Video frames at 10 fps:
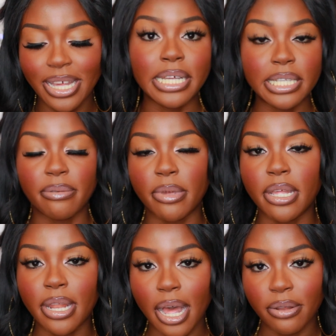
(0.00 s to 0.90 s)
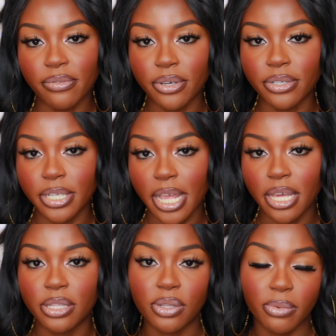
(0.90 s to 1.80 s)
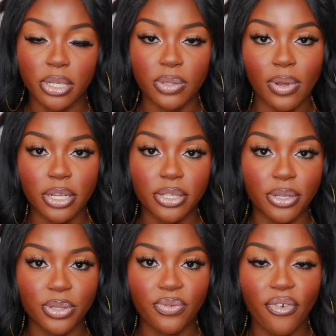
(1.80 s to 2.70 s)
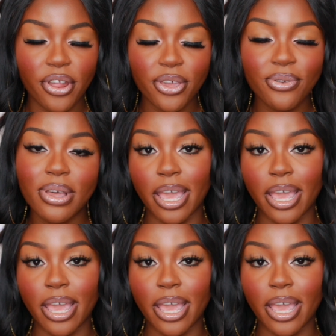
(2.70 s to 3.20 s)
They sent me 9 of those shades, so I'm going to swatch those for you.